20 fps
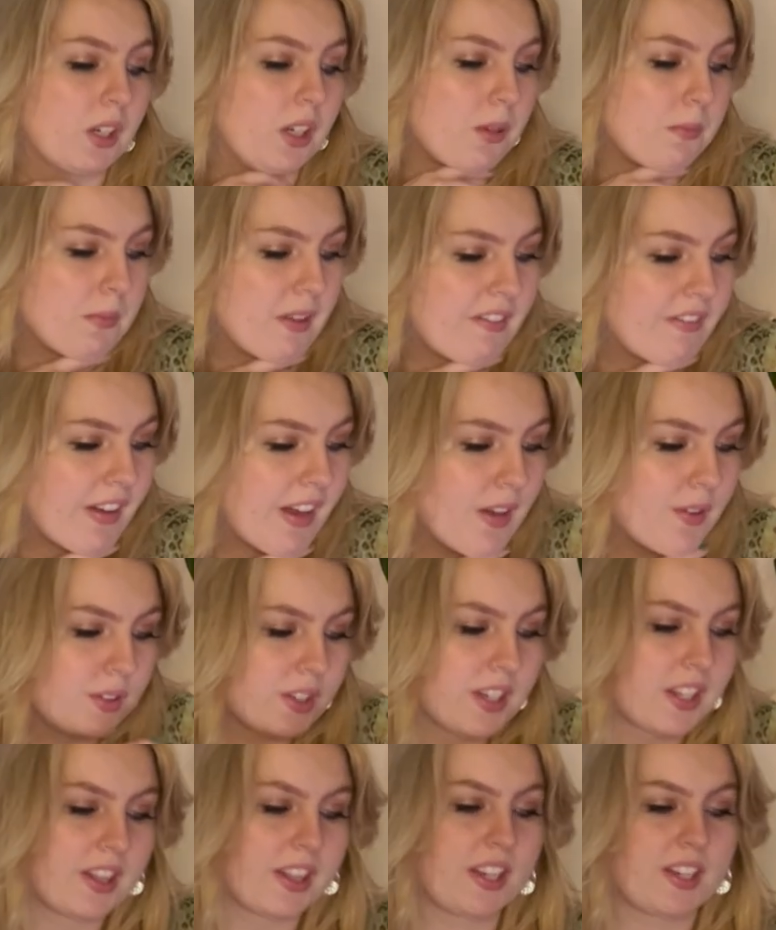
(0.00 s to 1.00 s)
can be found
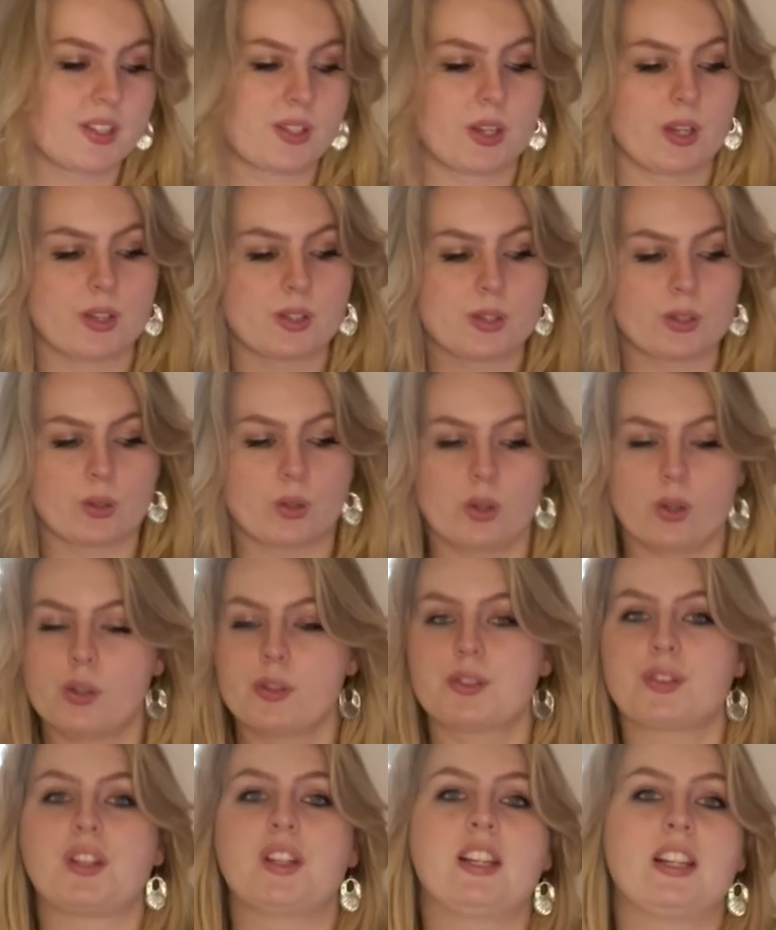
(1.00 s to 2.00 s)
in things like
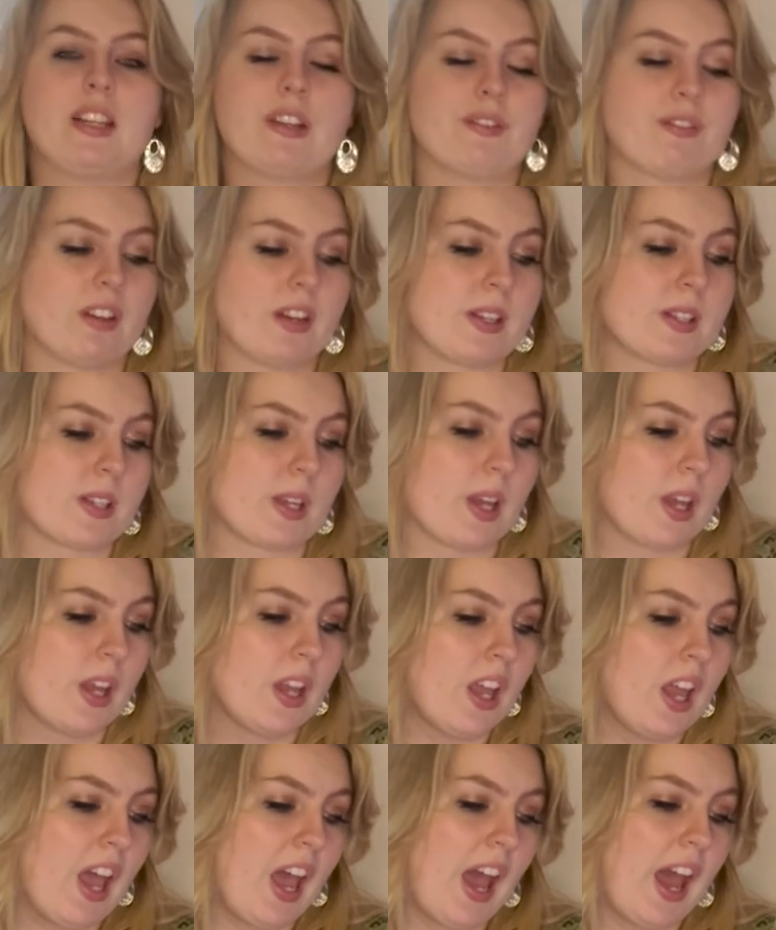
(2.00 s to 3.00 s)
soils and leaf litter,
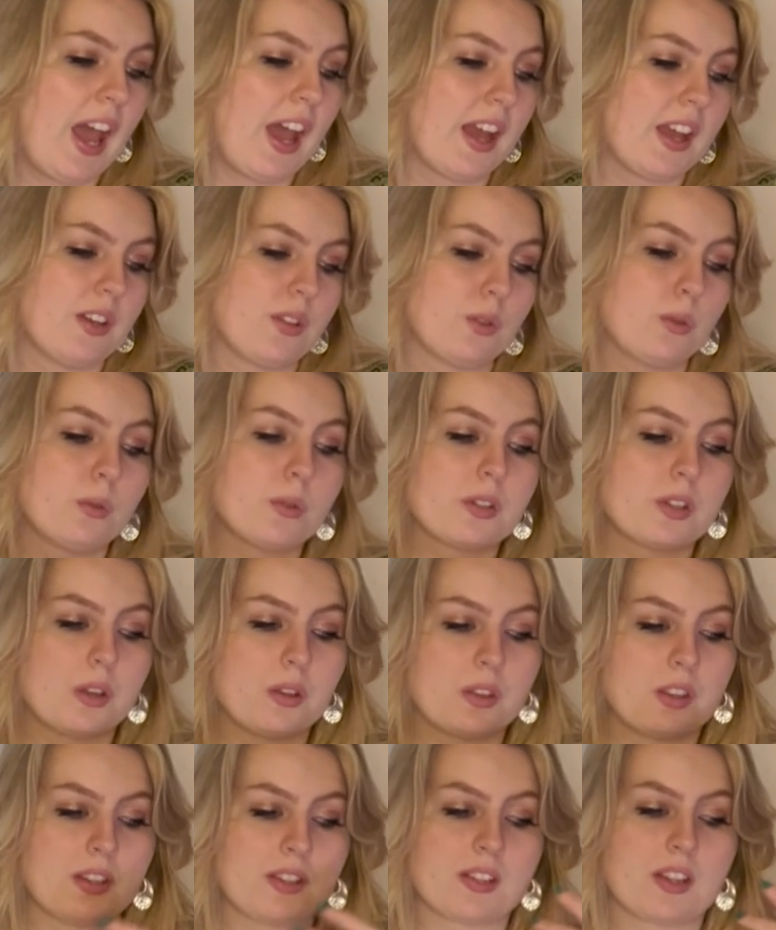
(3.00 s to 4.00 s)
and also
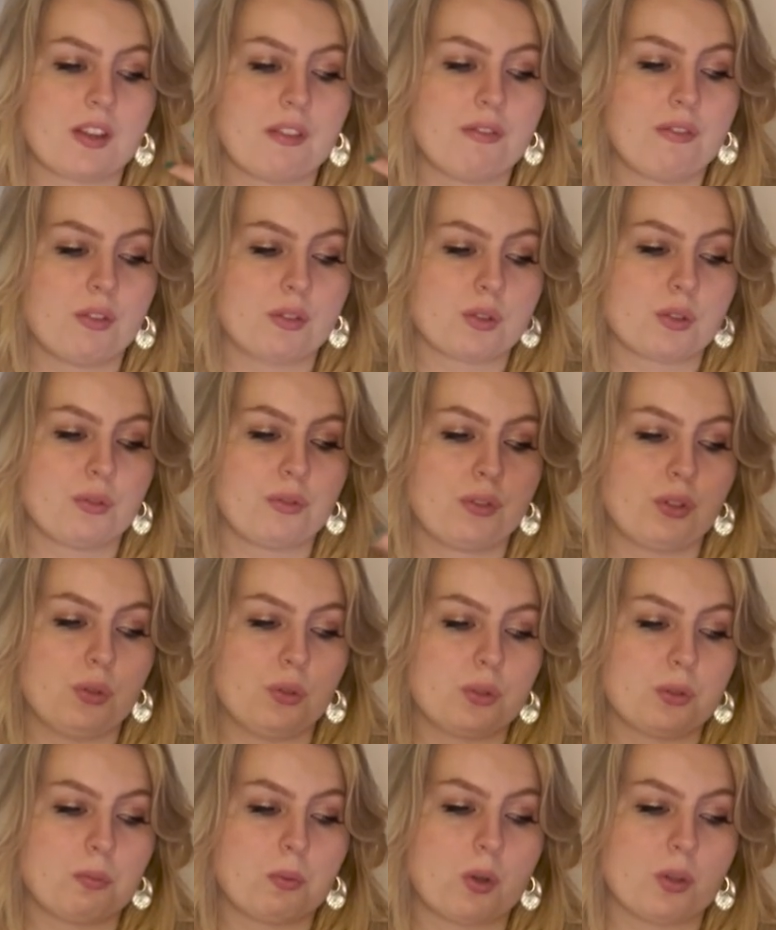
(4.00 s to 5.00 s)
things like fossil fuel
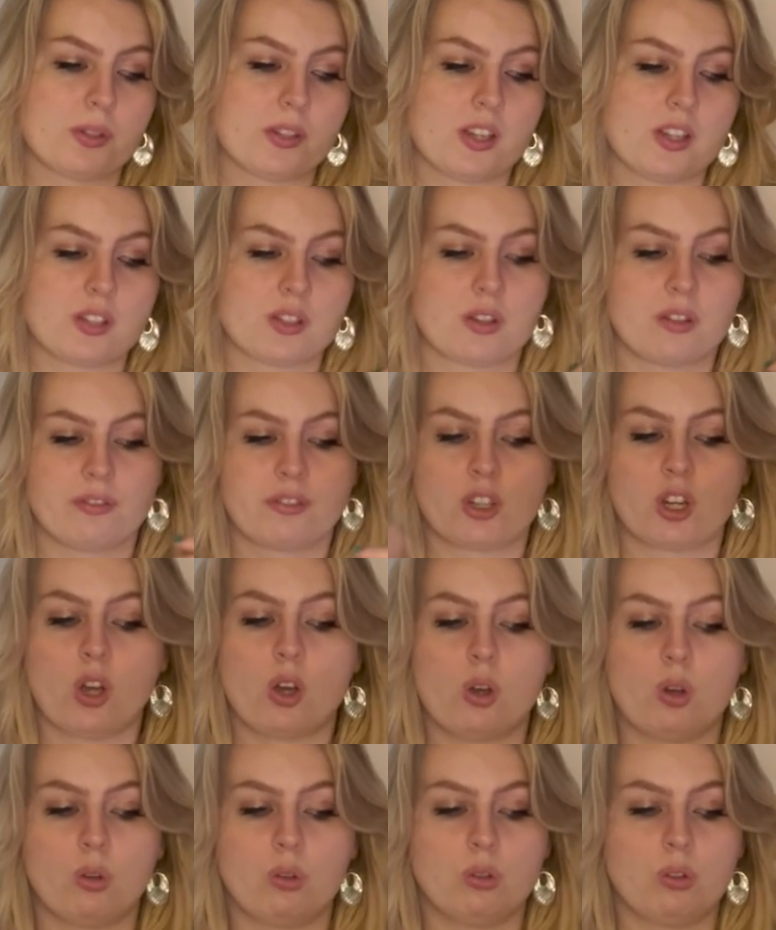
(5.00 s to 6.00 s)
deposits of
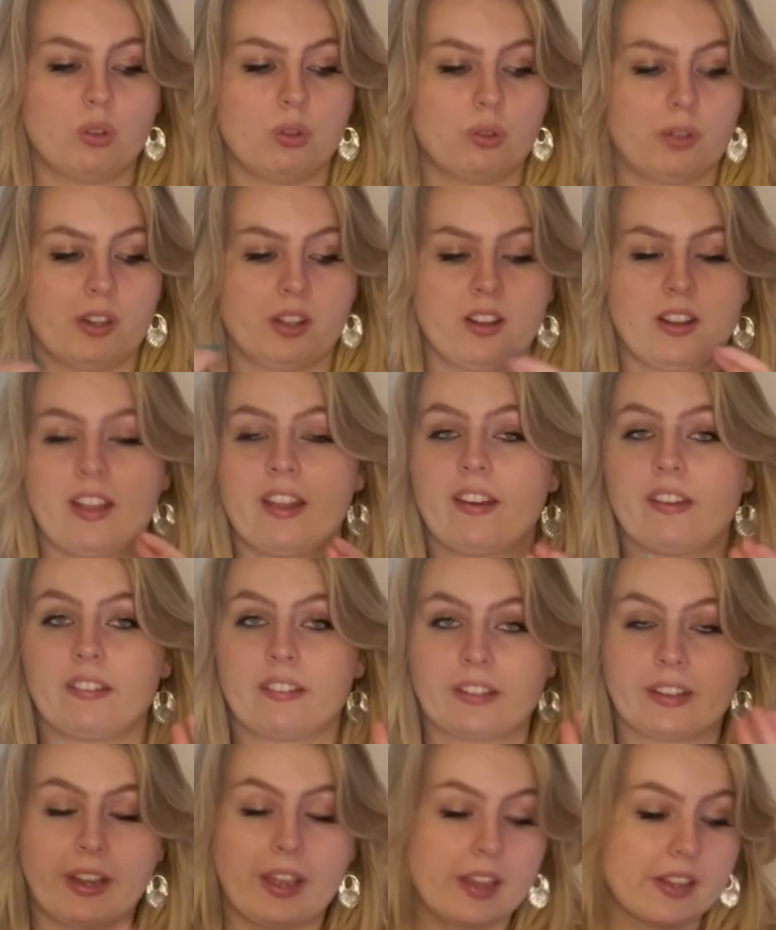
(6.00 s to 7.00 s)
coal, oil
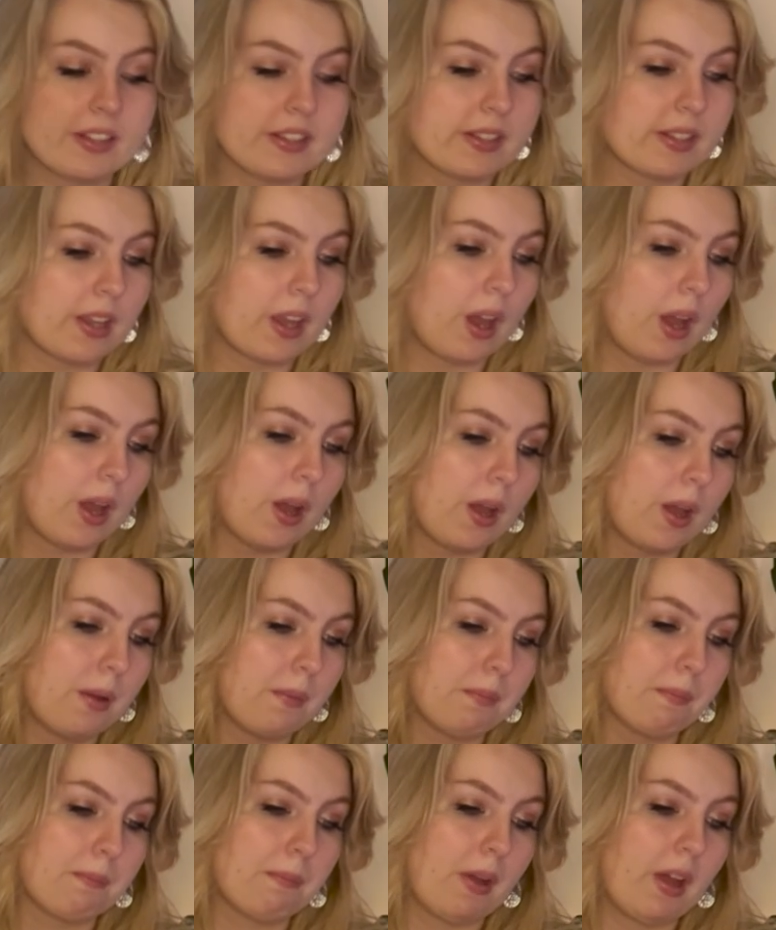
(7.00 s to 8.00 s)
and gas,
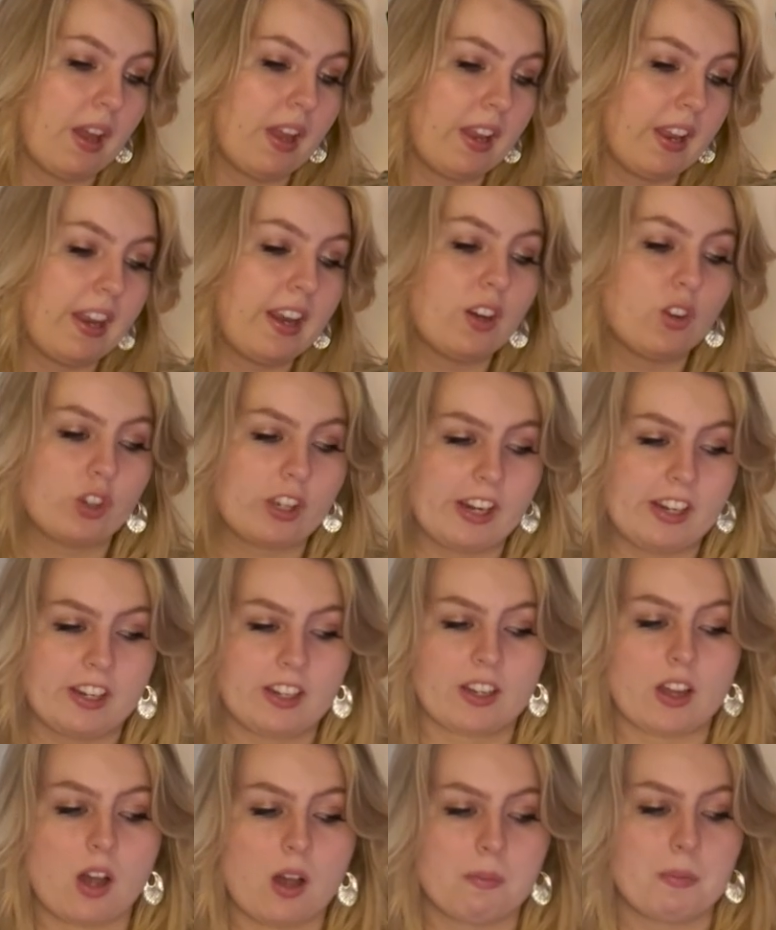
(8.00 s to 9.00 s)
but
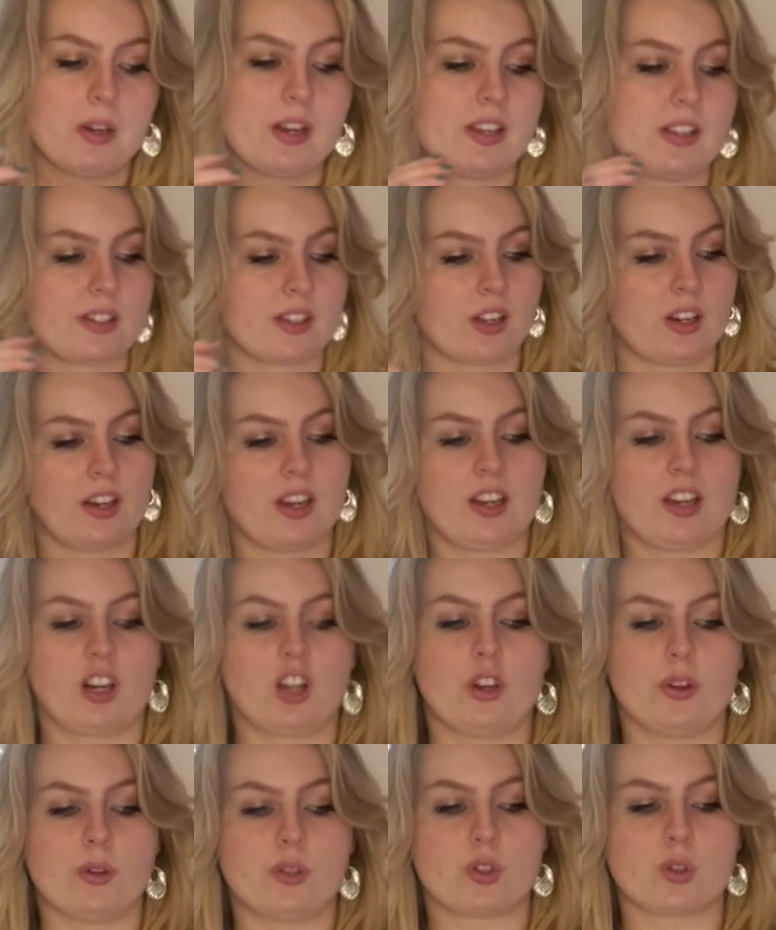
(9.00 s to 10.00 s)
inorganic carbon is going to
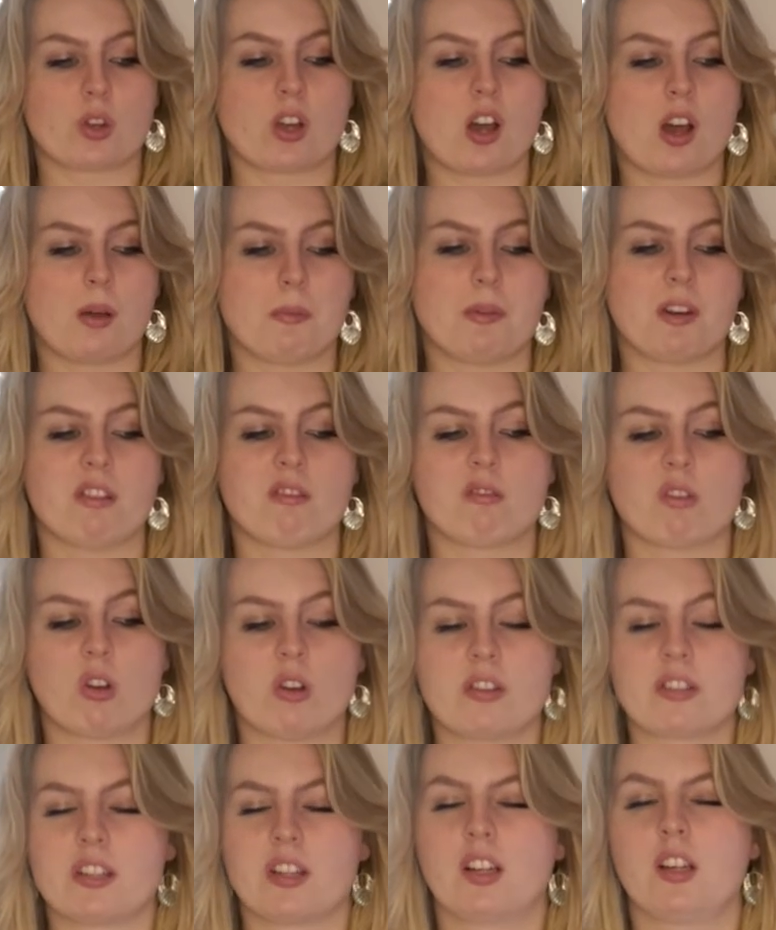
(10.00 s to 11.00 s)
include your carbonate
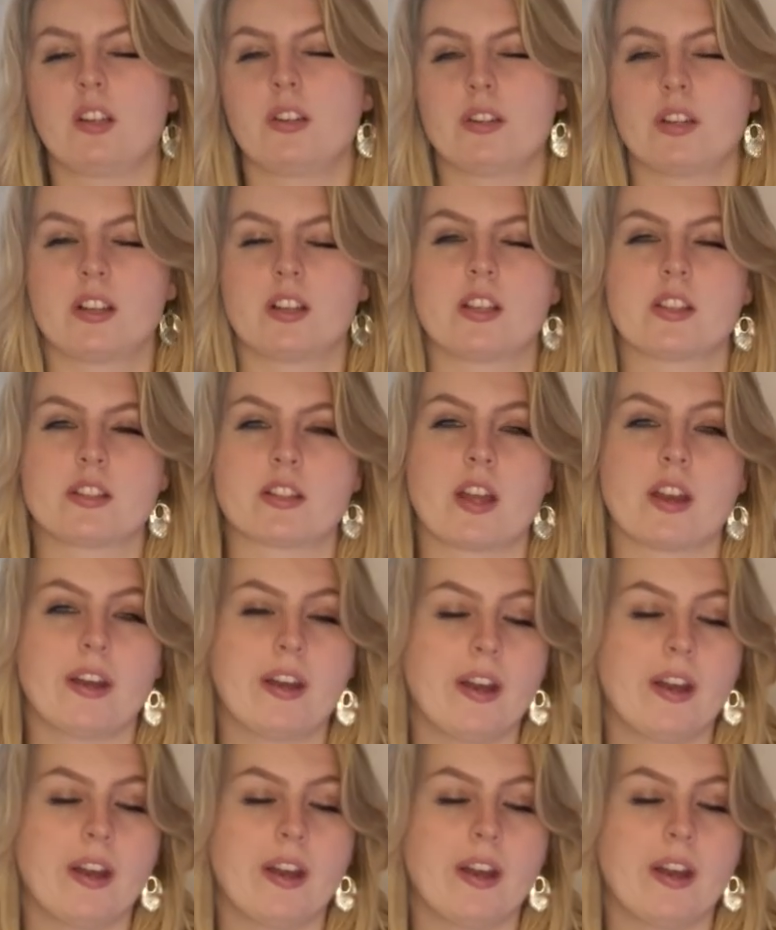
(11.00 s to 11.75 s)
rocks, including things like